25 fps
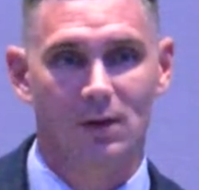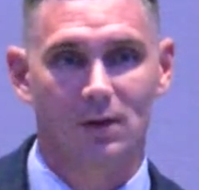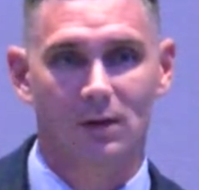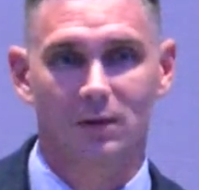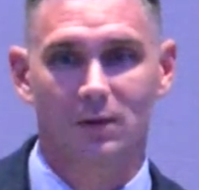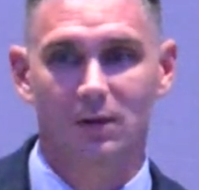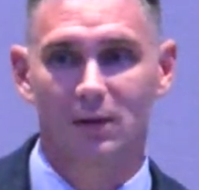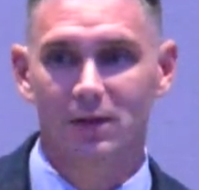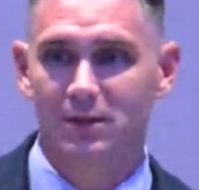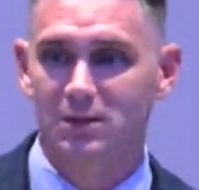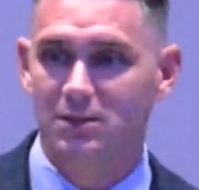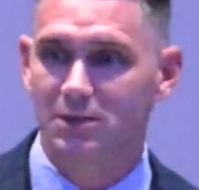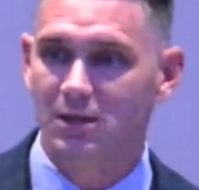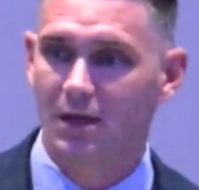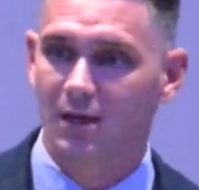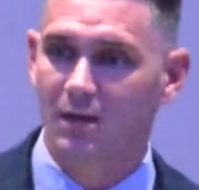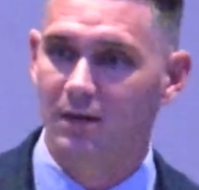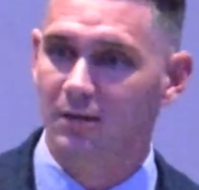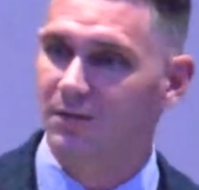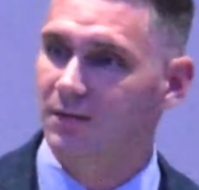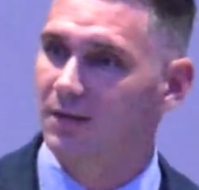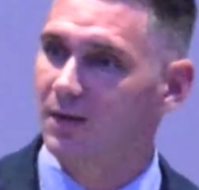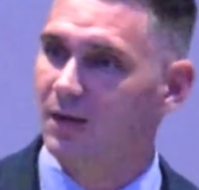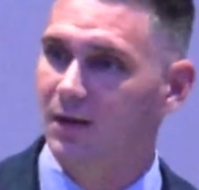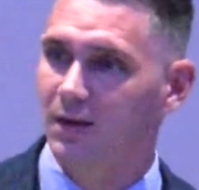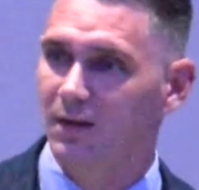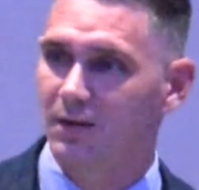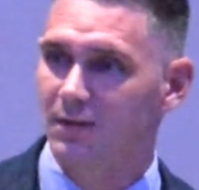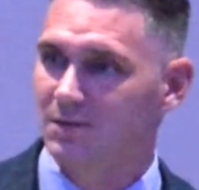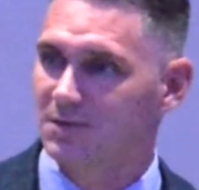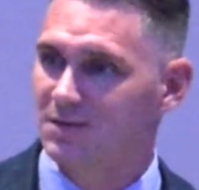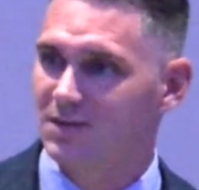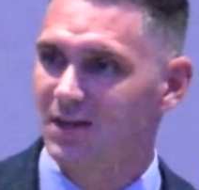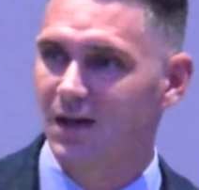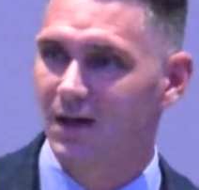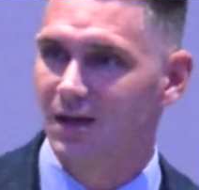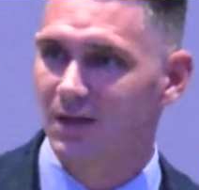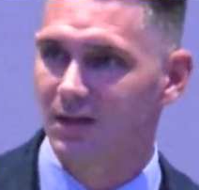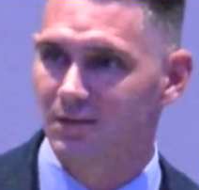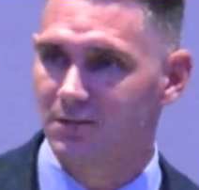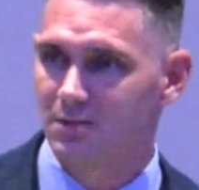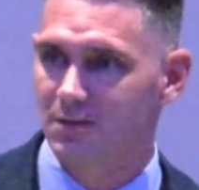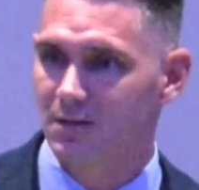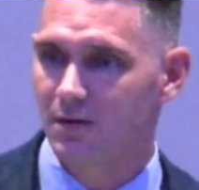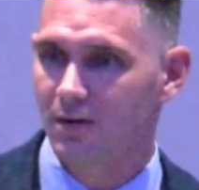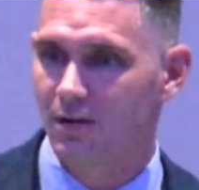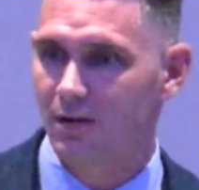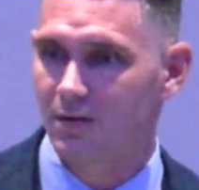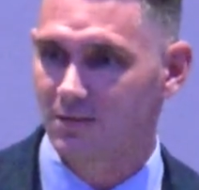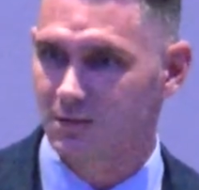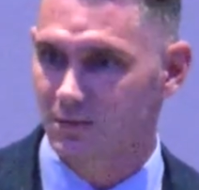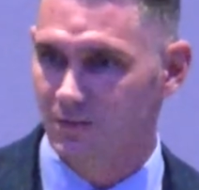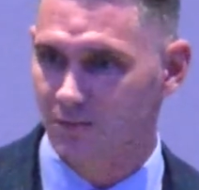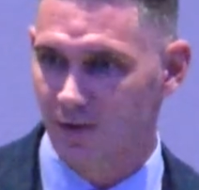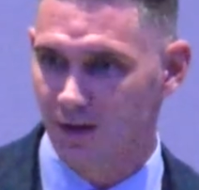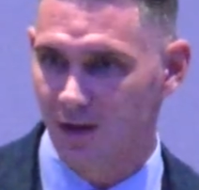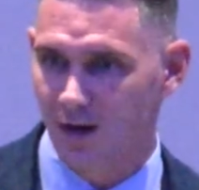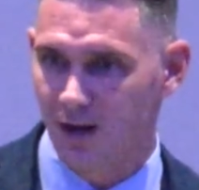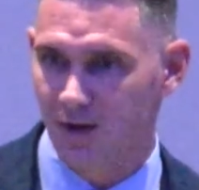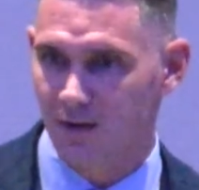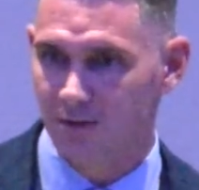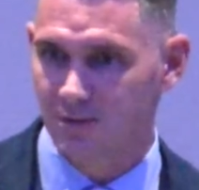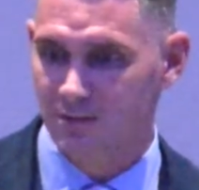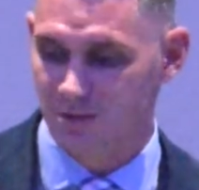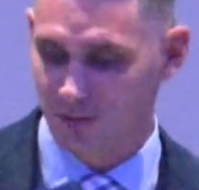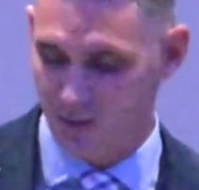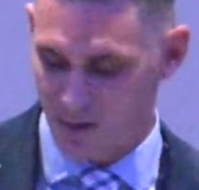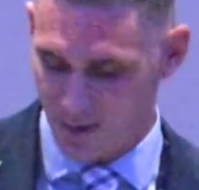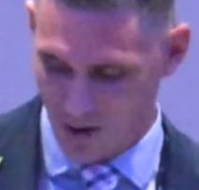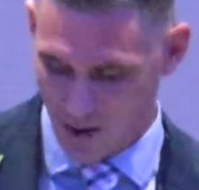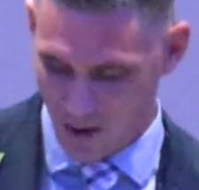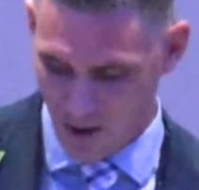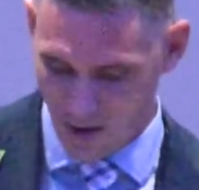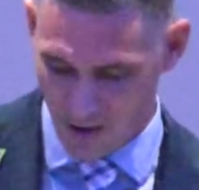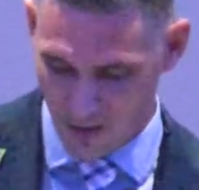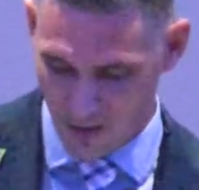cliche sayings in Oxford House